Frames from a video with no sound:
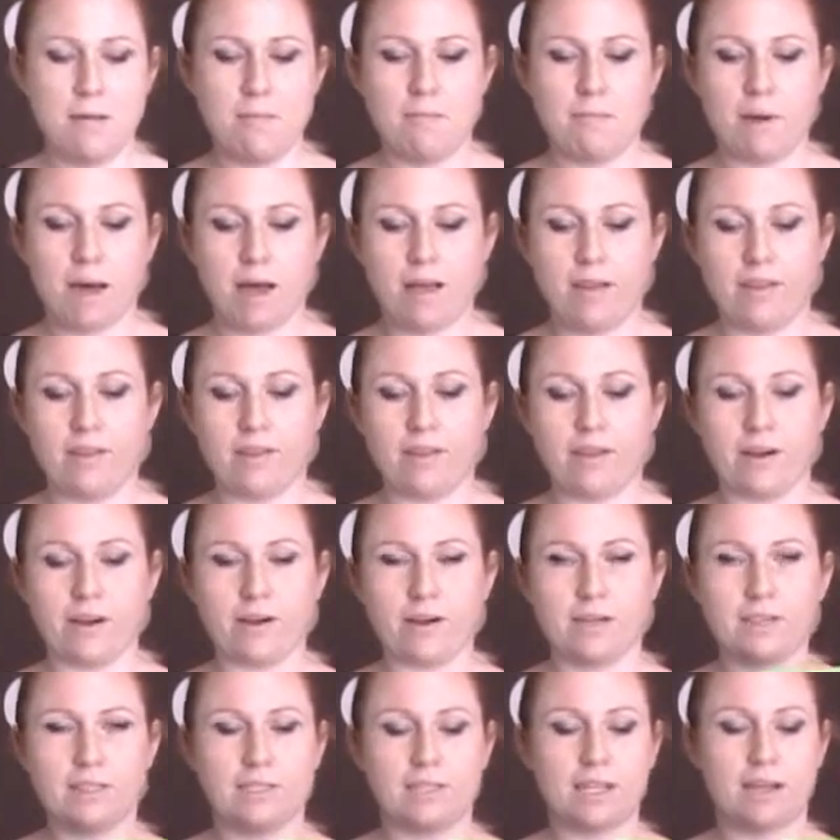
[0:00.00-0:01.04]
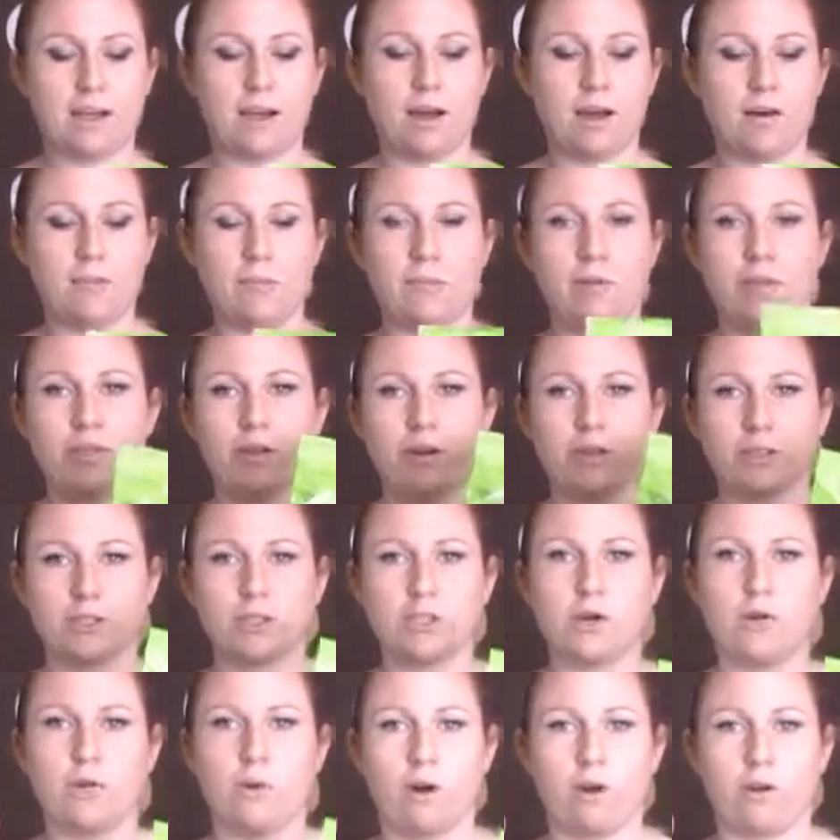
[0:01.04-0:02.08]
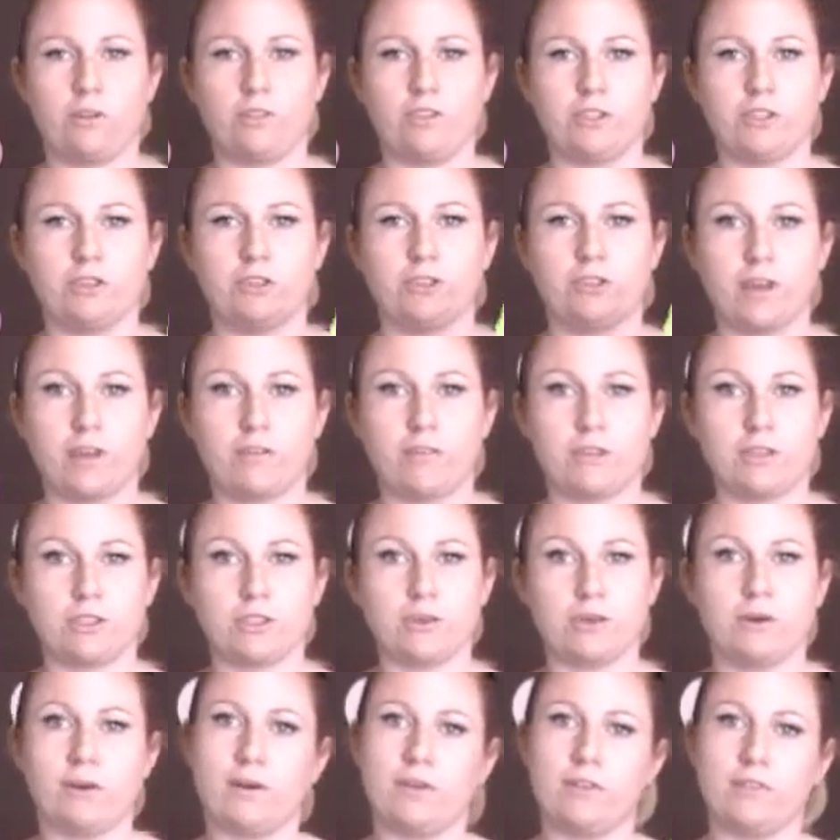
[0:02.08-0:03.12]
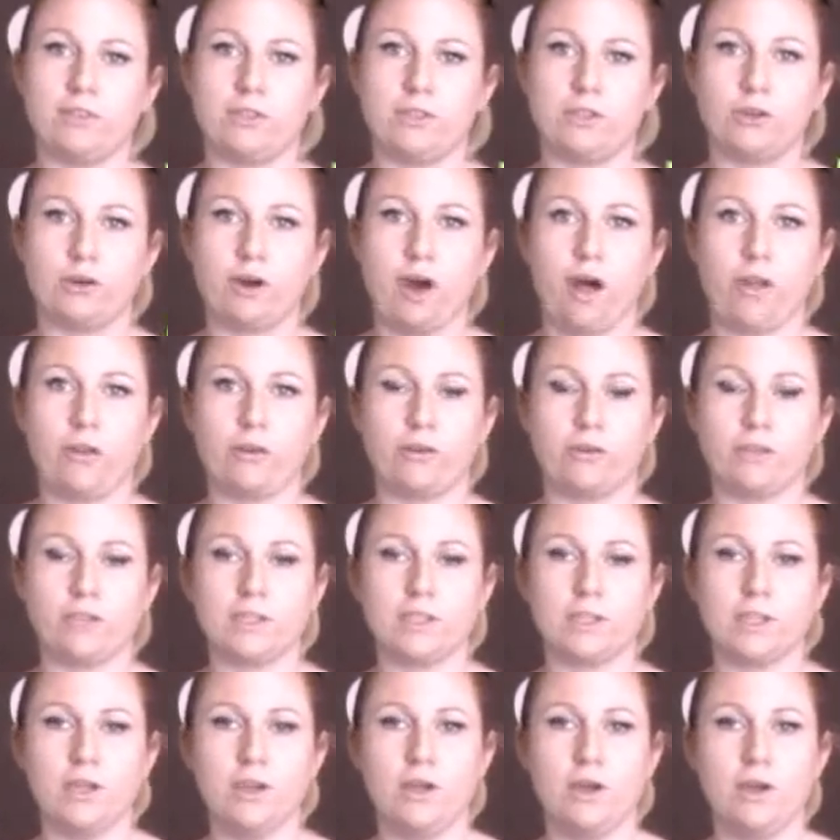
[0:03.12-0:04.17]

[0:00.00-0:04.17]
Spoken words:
But there's no artificial flavors, no artificial colors,